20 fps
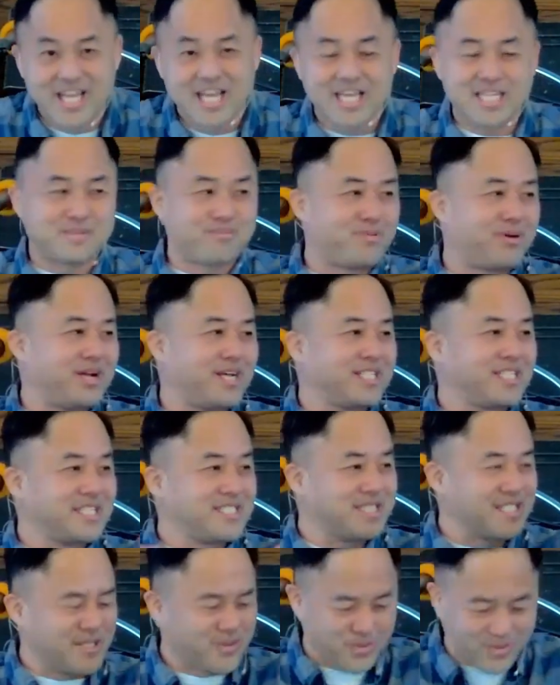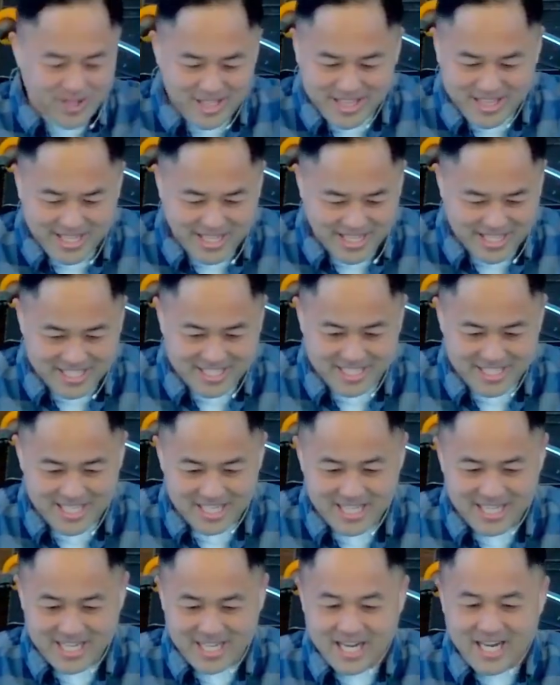His presence is with us.
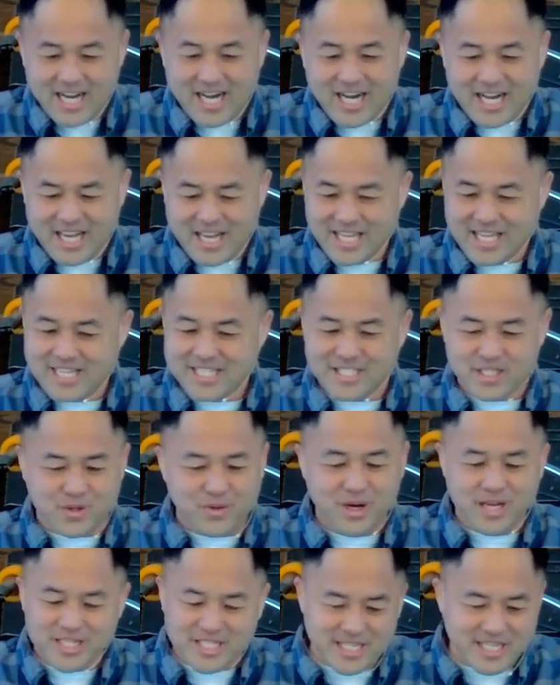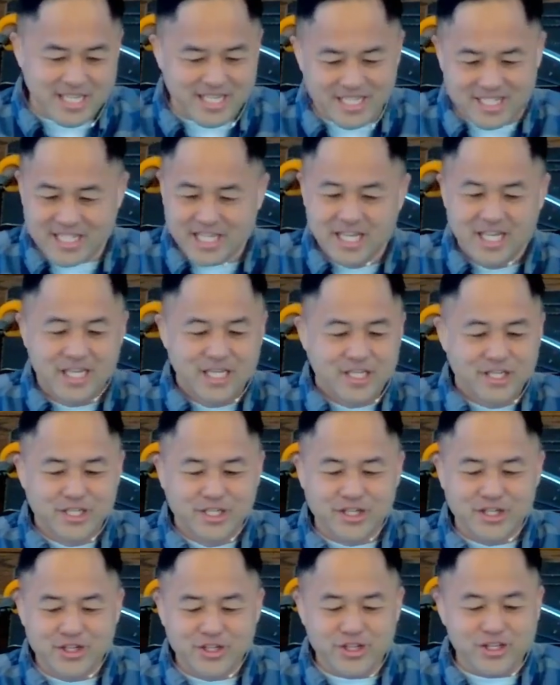And the question is,
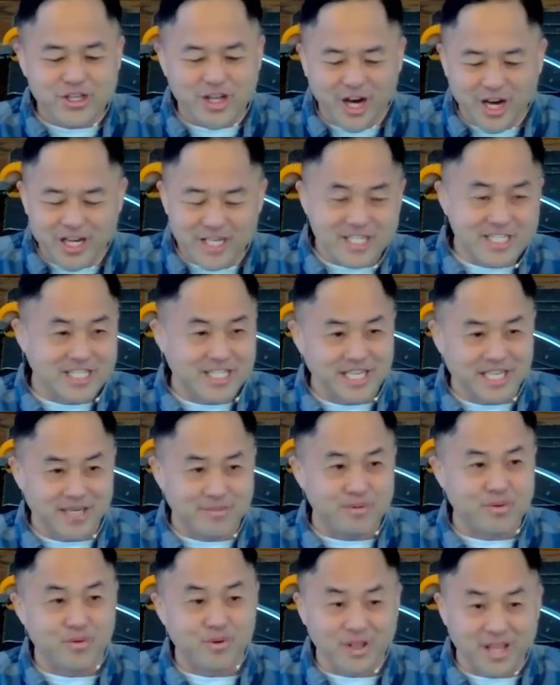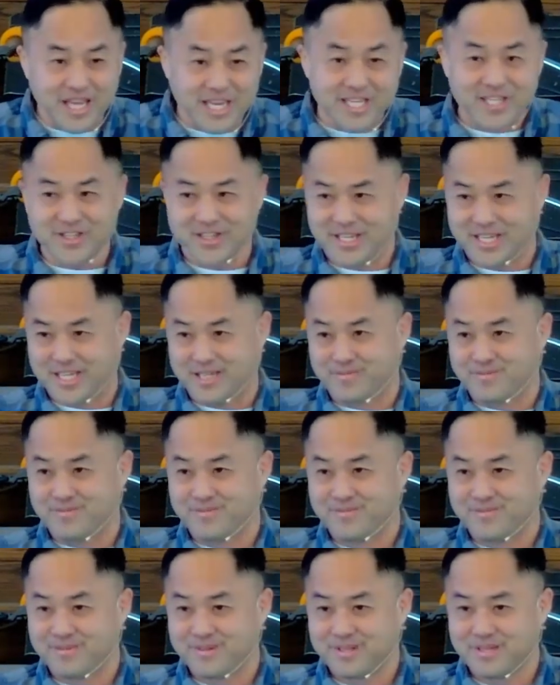do you acknowledge Him and relate to
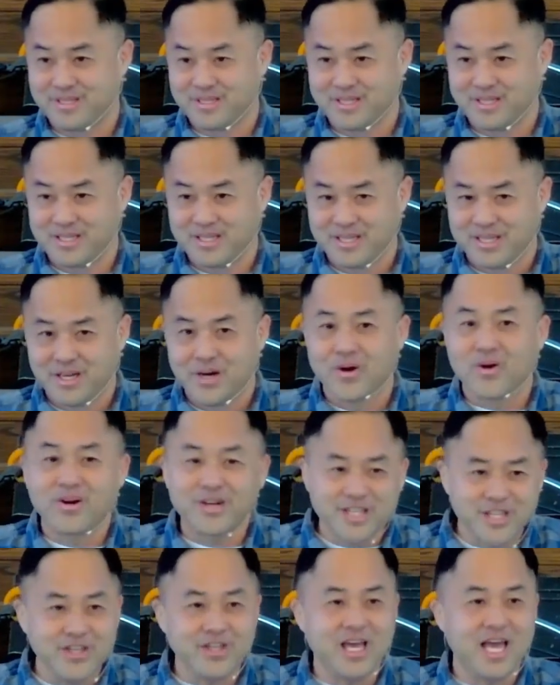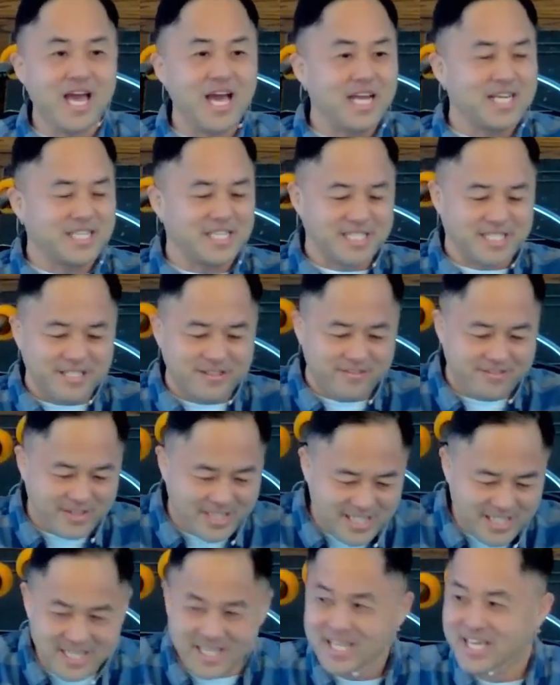Him? Or do you act as if
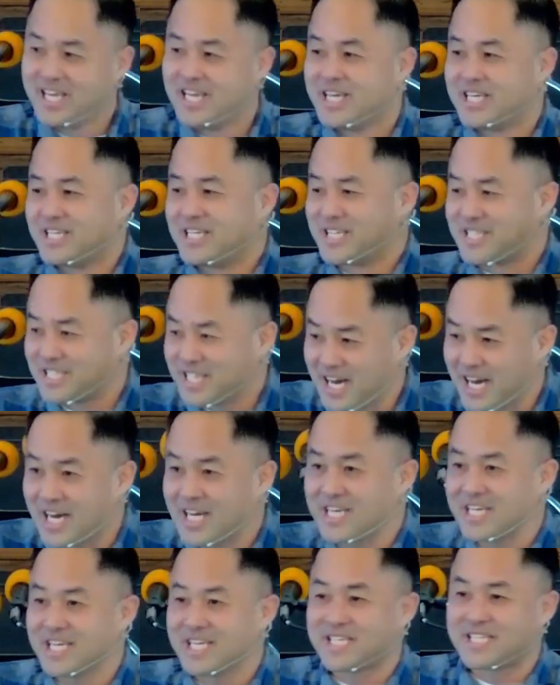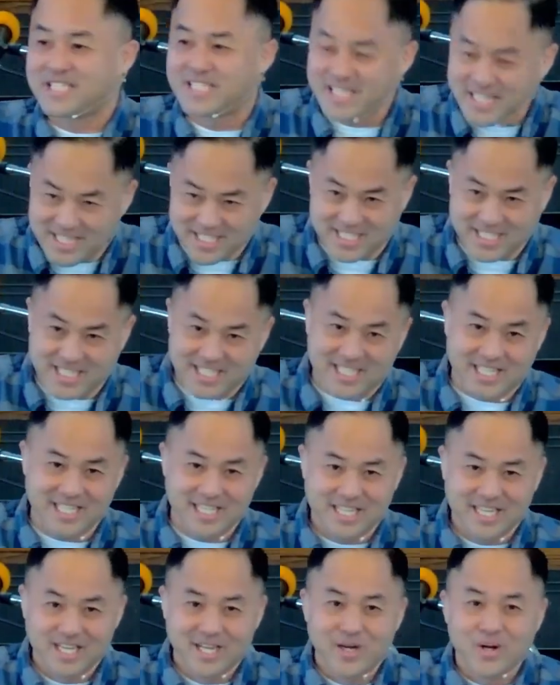He does not exist?
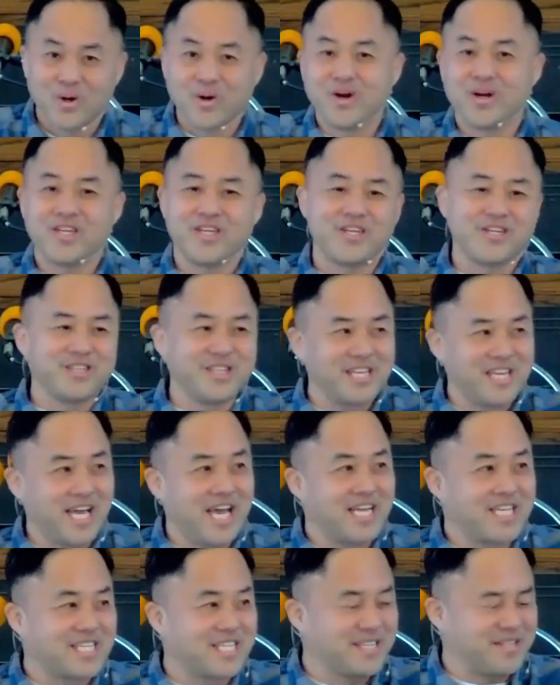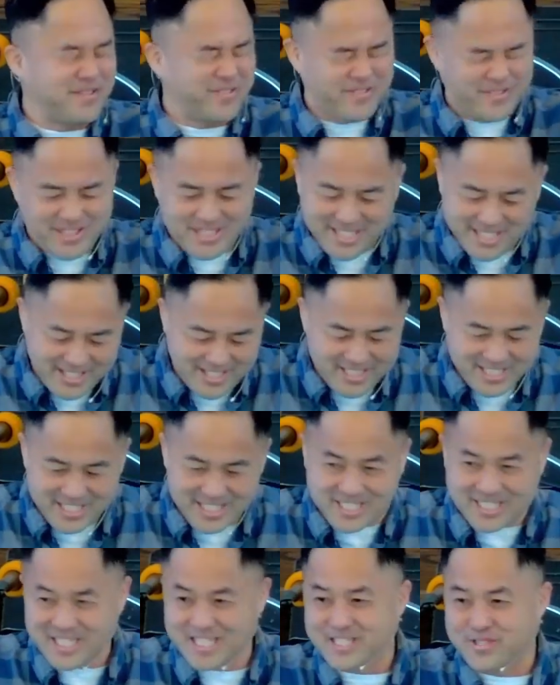Or you only act as if
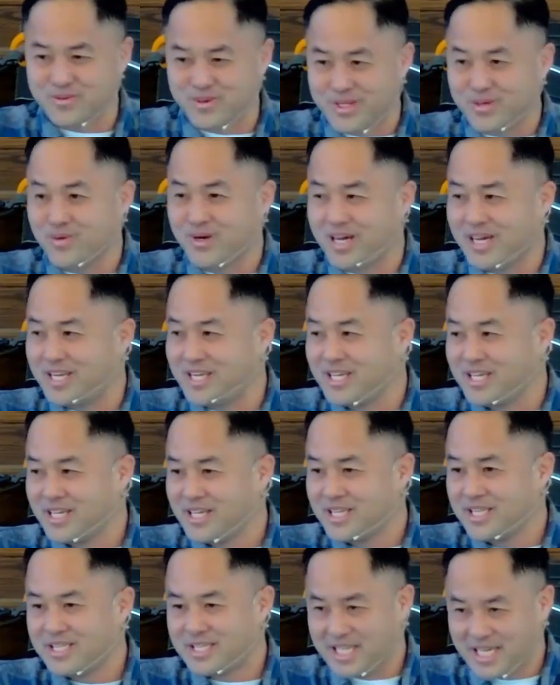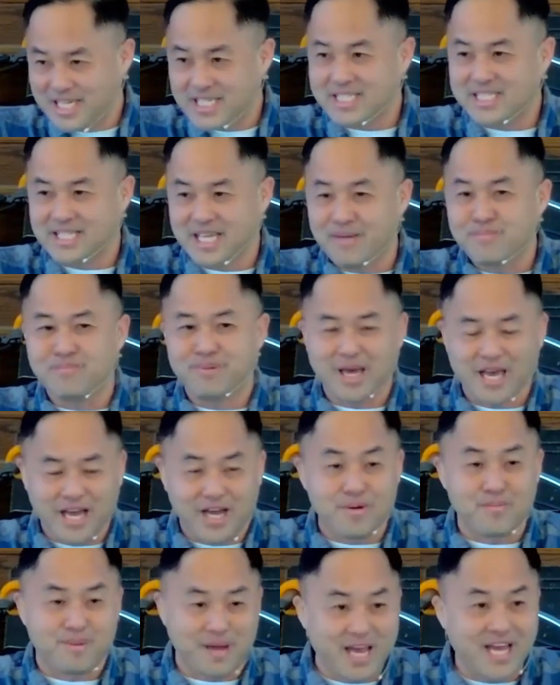He exists when, what, things that
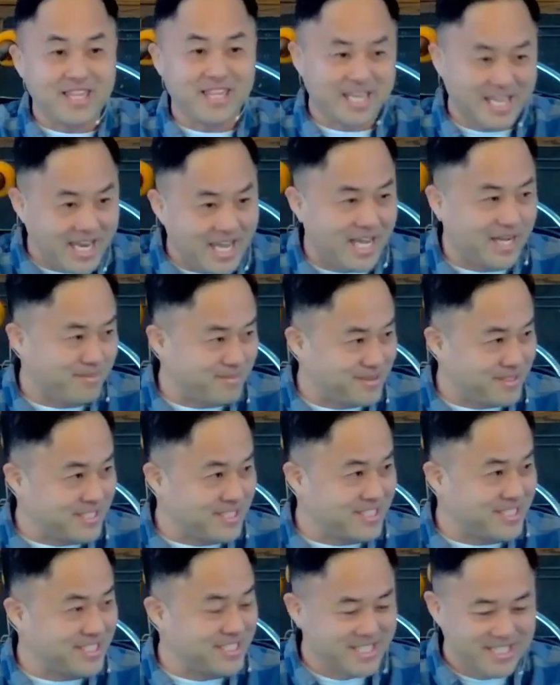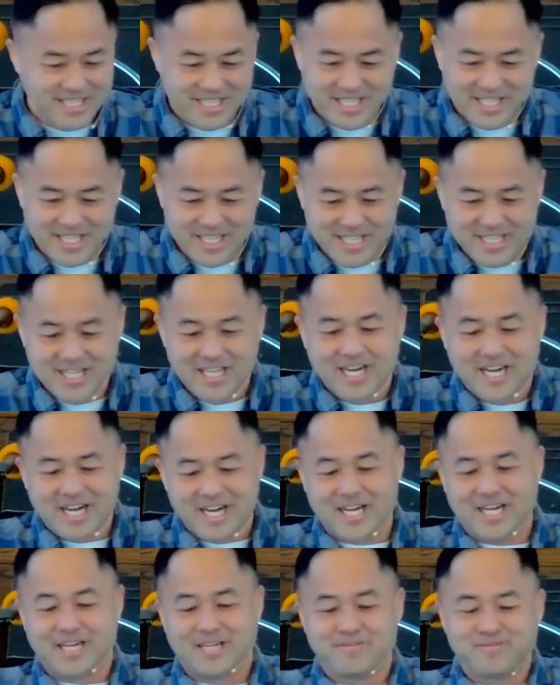are bad that happens?
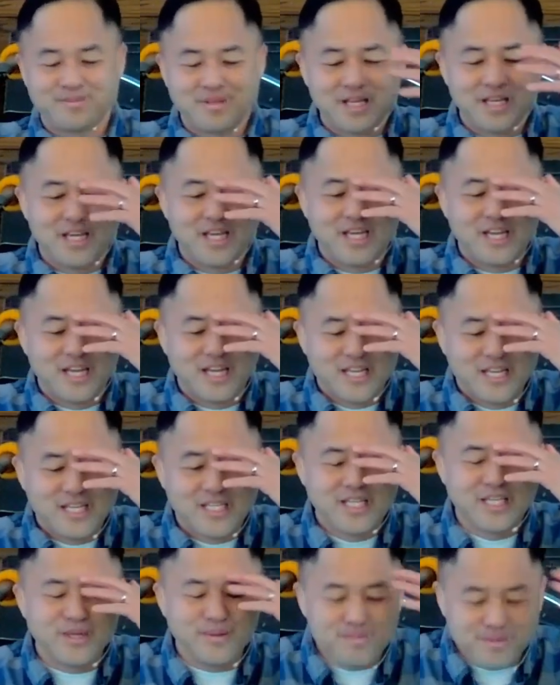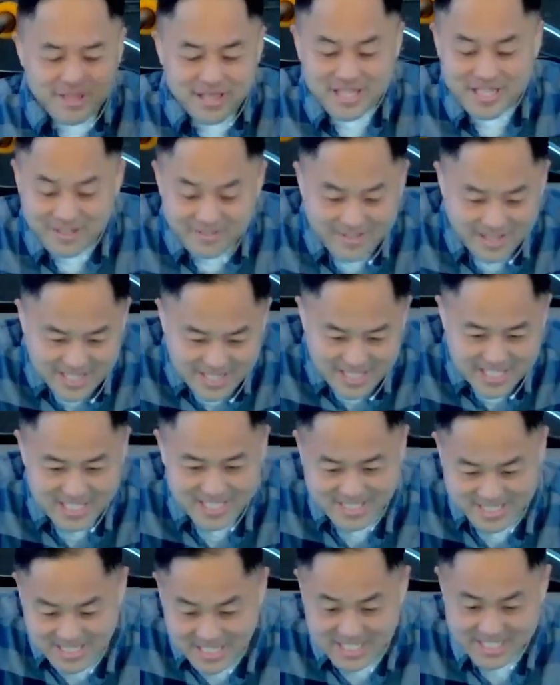Do you believe that He
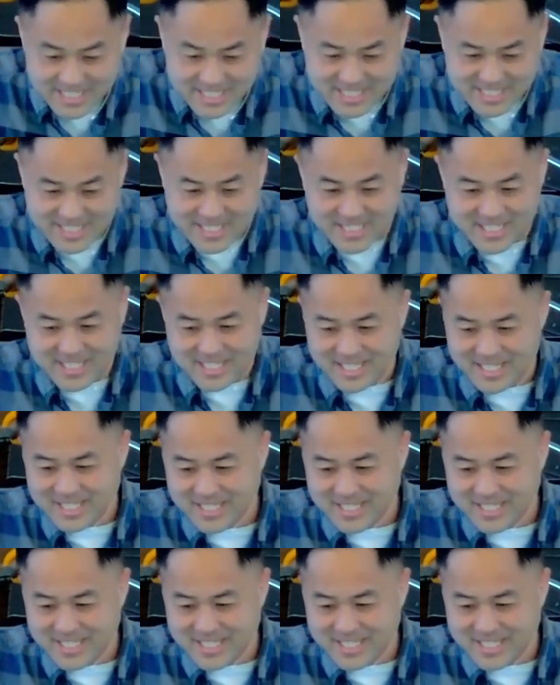exists?